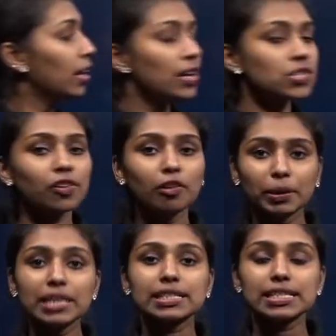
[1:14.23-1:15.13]
So we will be
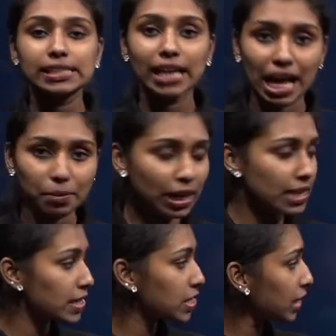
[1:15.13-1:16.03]
discussing the
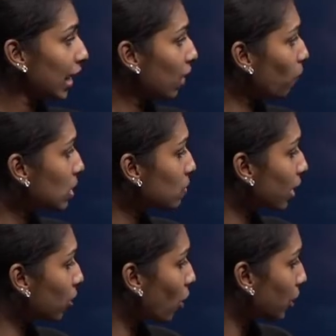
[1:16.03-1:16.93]
hybridization, in which we are
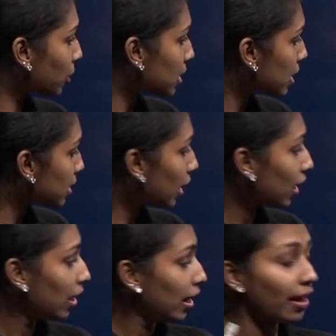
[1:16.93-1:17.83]
going to discuss the
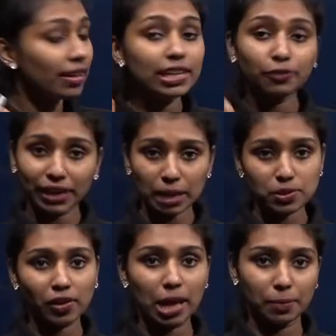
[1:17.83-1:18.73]
different types
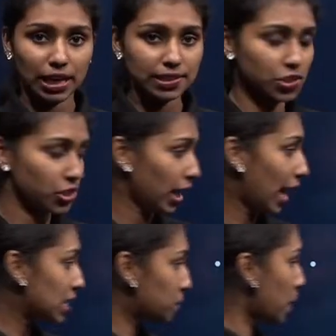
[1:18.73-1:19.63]
of hybridization,
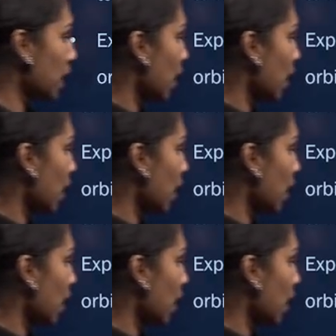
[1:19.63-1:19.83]
sp,